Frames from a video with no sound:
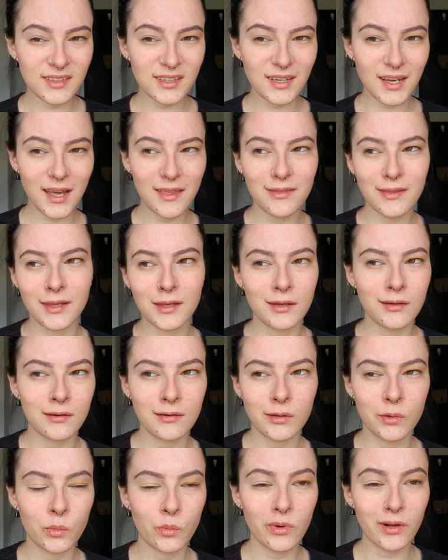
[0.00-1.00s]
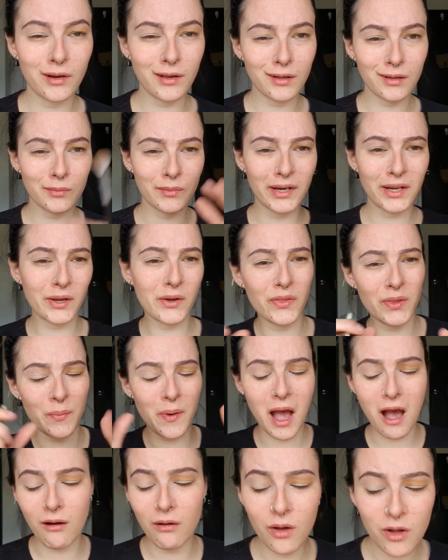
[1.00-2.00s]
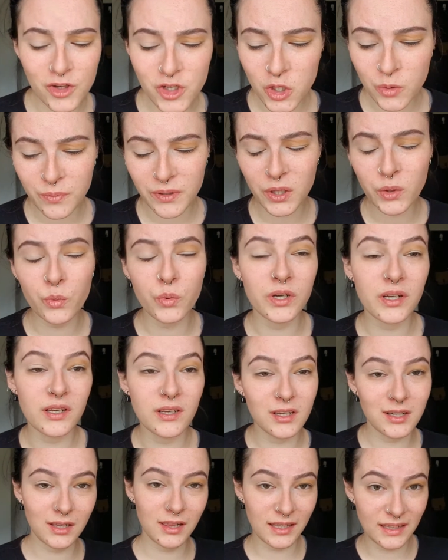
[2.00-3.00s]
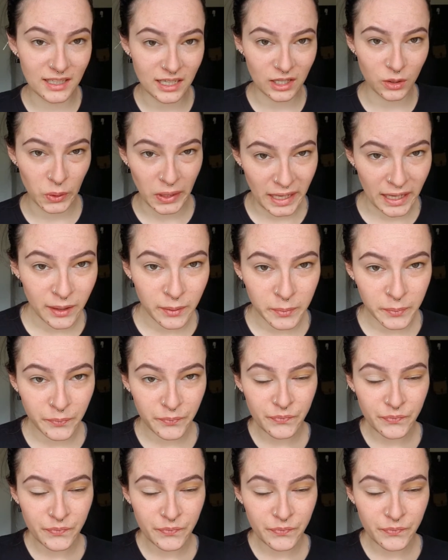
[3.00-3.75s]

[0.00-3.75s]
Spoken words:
and then when the pile got too big, we'd clean it all up.